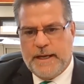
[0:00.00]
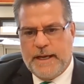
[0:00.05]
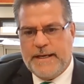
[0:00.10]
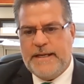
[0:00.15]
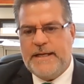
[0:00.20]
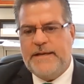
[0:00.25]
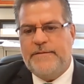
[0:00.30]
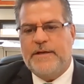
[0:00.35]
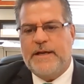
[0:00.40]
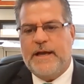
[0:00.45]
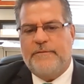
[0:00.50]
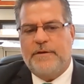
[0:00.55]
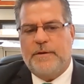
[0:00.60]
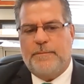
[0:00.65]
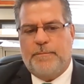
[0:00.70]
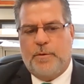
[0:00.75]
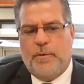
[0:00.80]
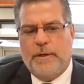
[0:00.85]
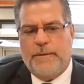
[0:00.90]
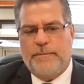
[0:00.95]
and even have an
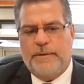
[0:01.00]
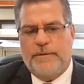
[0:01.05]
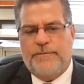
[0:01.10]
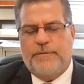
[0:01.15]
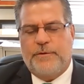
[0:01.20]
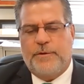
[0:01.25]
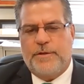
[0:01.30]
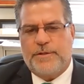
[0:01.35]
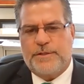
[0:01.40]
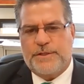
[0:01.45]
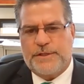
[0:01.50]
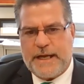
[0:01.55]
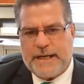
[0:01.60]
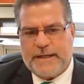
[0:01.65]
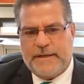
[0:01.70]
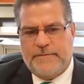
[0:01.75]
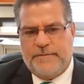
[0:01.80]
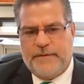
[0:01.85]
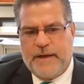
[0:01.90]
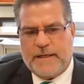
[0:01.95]
appointment for their
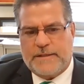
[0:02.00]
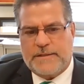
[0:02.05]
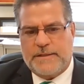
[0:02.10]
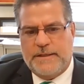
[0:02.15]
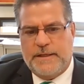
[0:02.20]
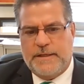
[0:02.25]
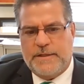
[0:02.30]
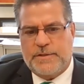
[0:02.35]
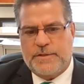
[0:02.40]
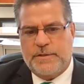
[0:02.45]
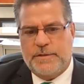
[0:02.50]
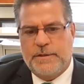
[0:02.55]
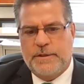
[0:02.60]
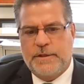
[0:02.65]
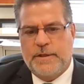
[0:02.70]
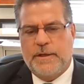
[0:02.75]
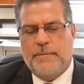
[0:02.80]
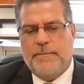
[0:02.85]
second vaccination